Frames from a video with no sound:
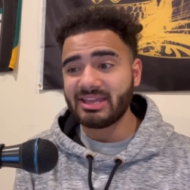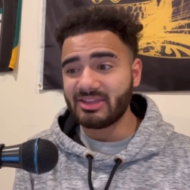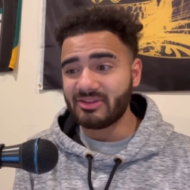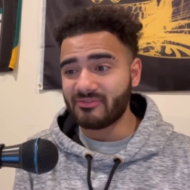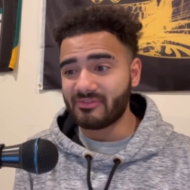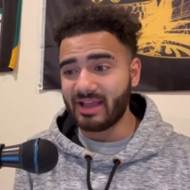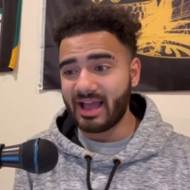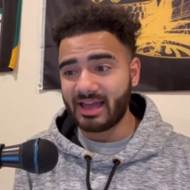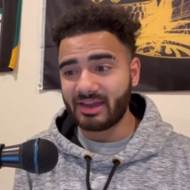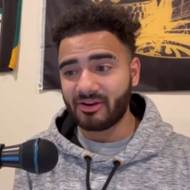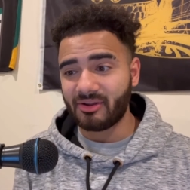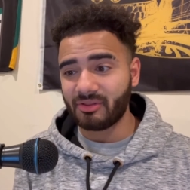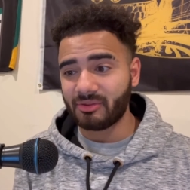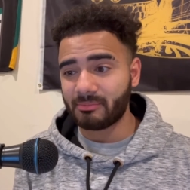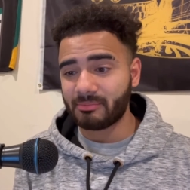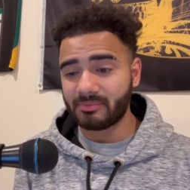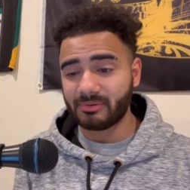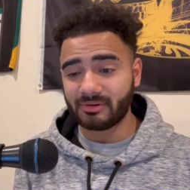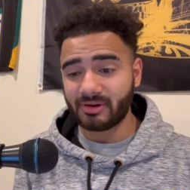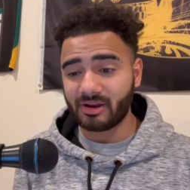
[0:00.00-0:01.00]
You've got all the
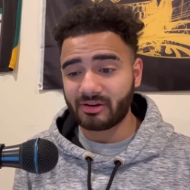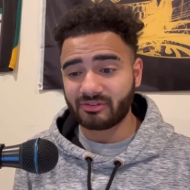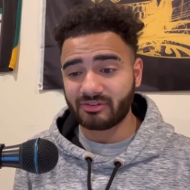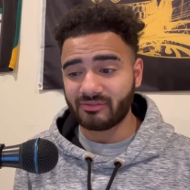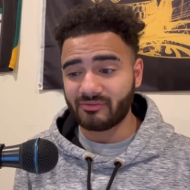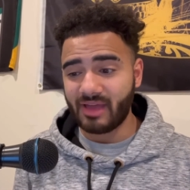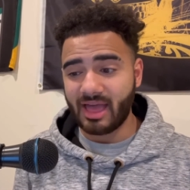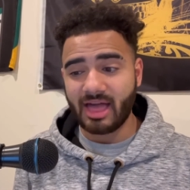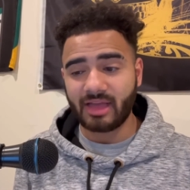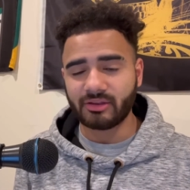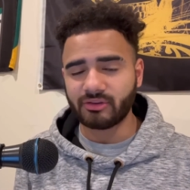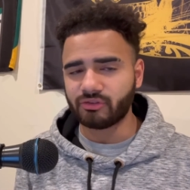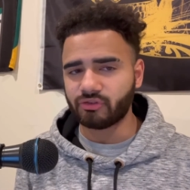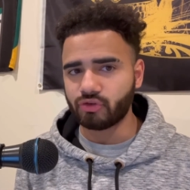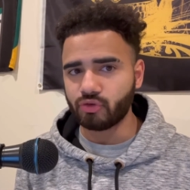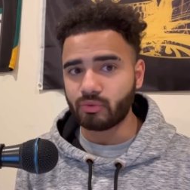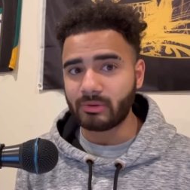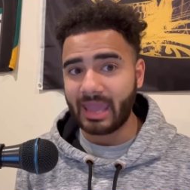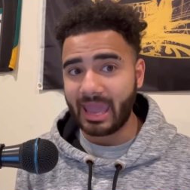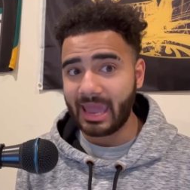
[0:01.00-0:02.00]
production values.
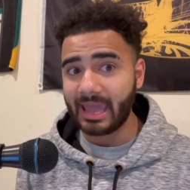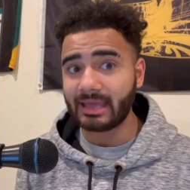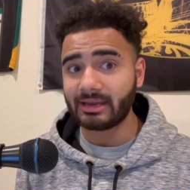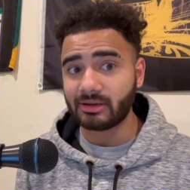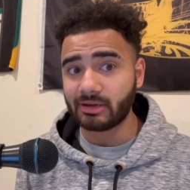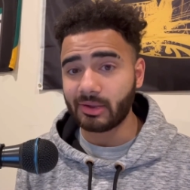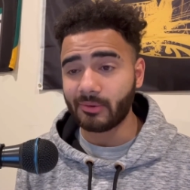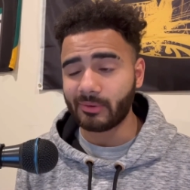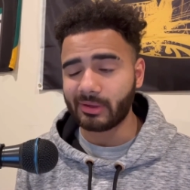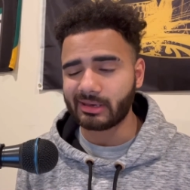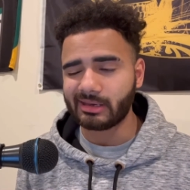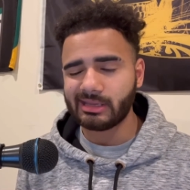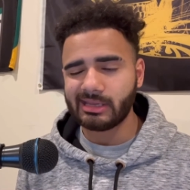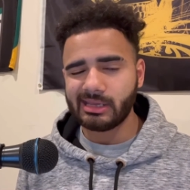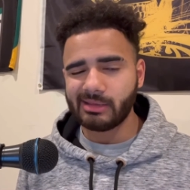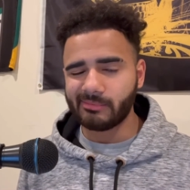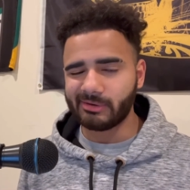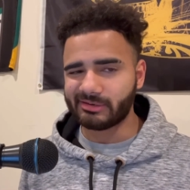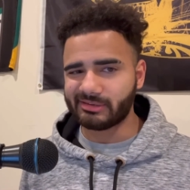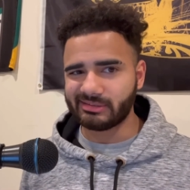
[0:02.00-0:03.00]
You can do it,
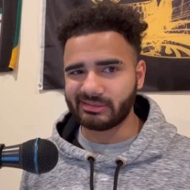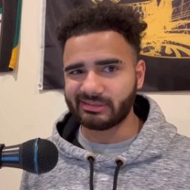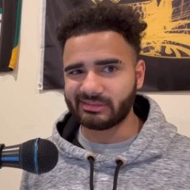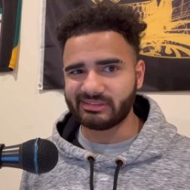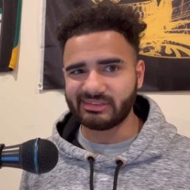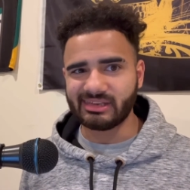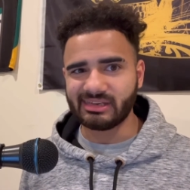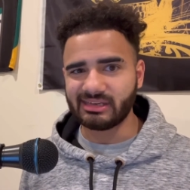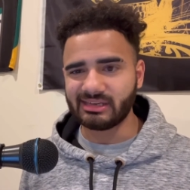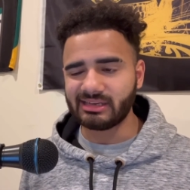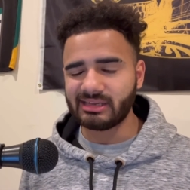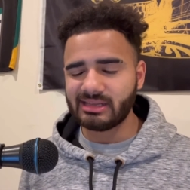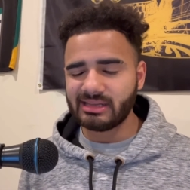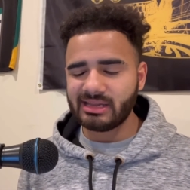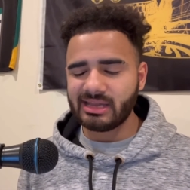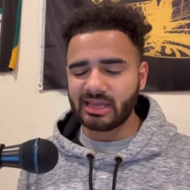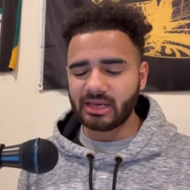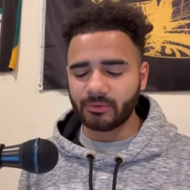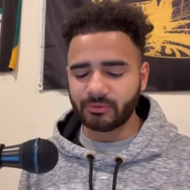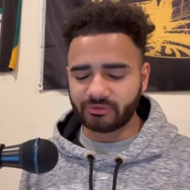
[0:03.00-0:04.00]
but you just didn't.
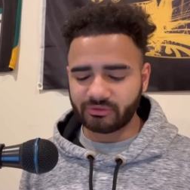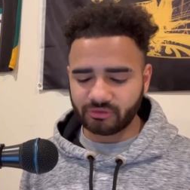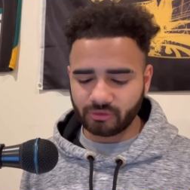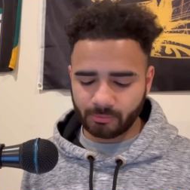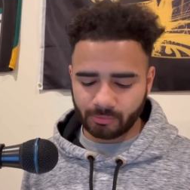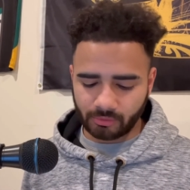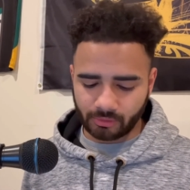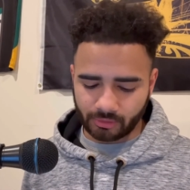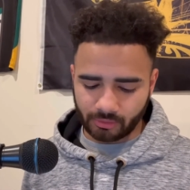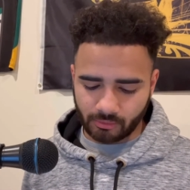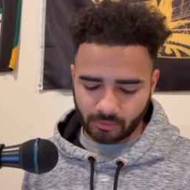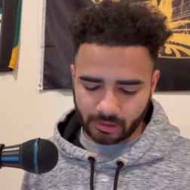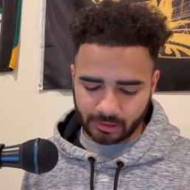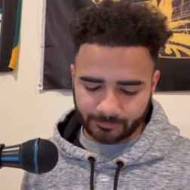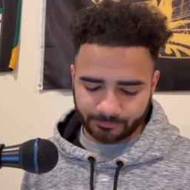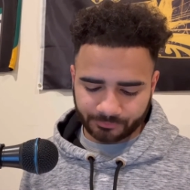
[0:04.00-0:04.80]
And it was super annoying.